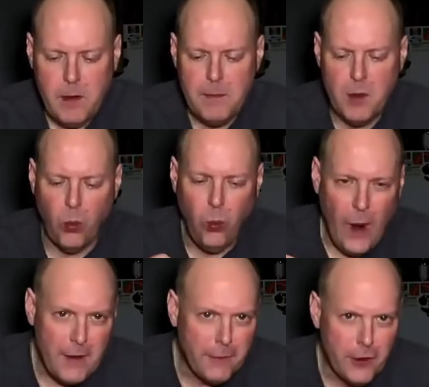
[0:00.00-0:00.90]
the
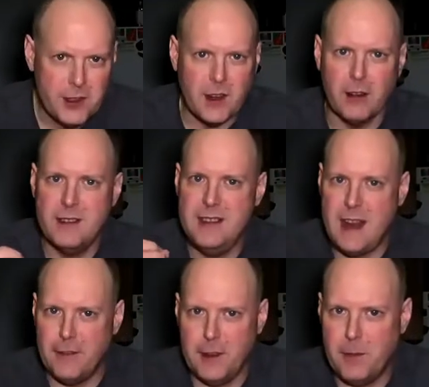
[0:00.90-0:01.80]
red fruits are
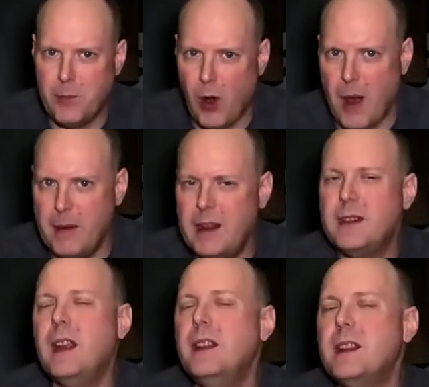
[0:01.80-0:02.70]
definitely prominent
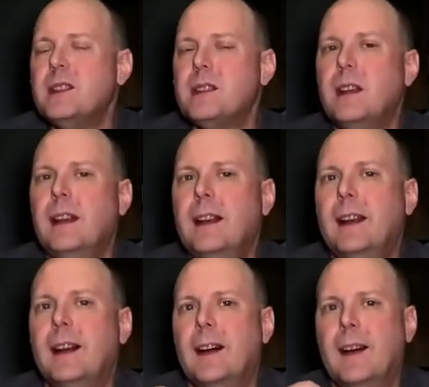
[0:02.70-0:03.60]
in this.
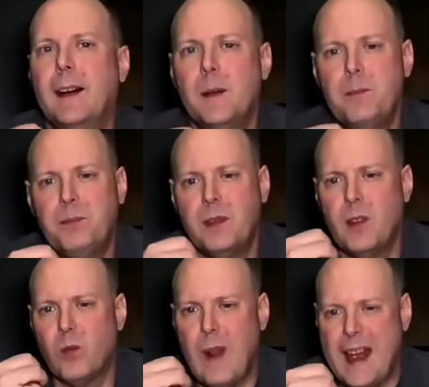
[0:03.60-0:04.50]
Um,
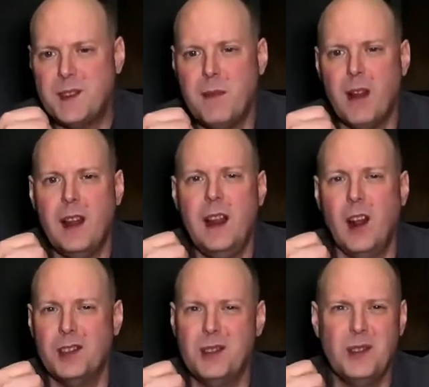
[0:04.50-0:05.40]
the raspberry, and
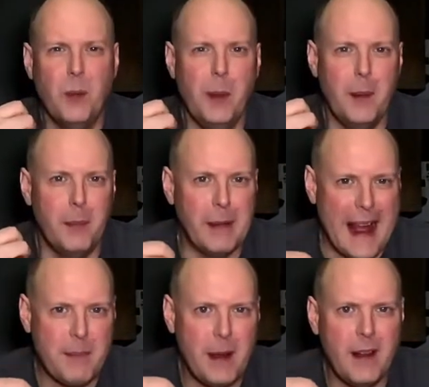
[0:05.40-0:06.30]
also a little bit of
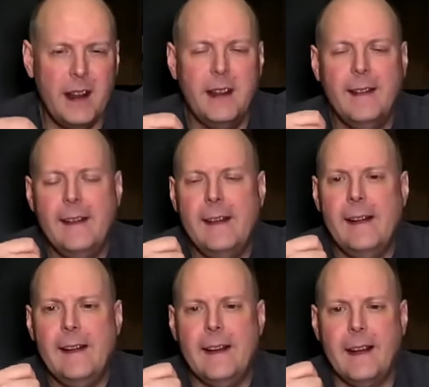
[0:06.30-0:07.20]
blackberry,
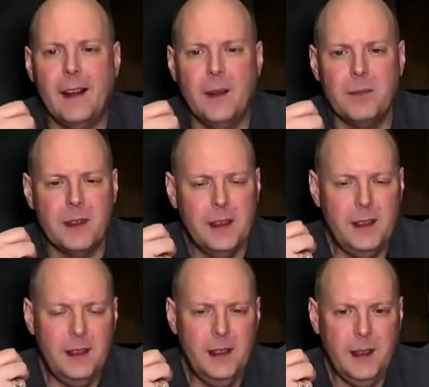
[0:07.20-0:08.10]
um,
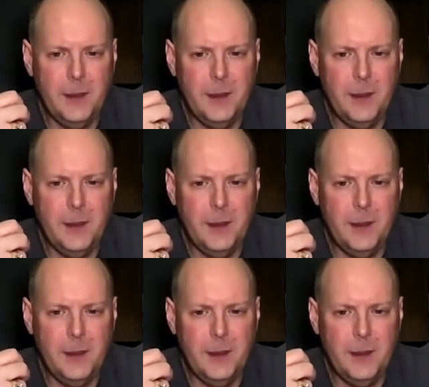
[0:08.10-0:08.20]
a